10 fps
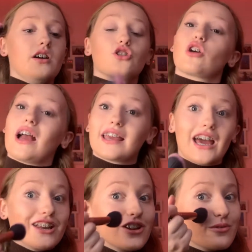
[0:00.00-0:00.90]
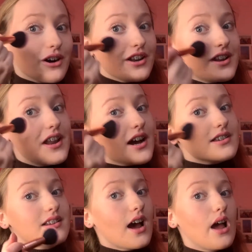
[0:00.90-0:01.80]
try and get a new one
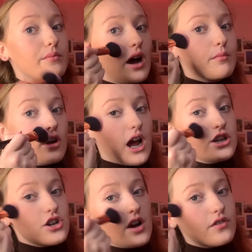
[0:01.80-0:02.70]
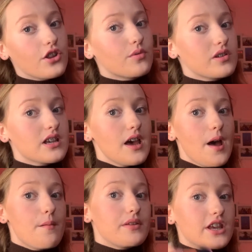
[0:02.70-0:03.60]
next time I'm out. I do have other ones,
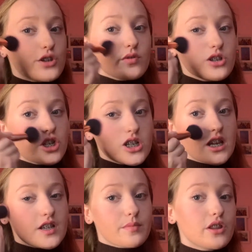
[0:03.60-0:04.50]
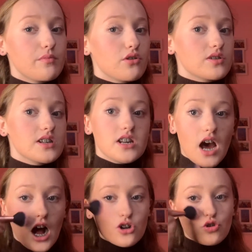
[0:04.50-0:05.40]
but this one just gives me the most
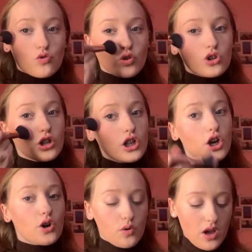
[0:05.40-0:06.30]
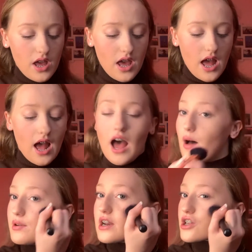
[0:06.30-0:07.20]
natural glow.
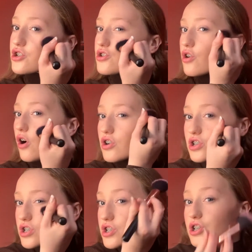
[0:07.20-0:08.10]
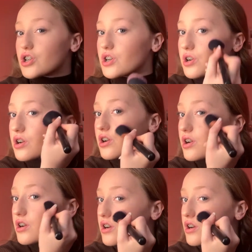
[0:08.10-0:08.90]
And it's not too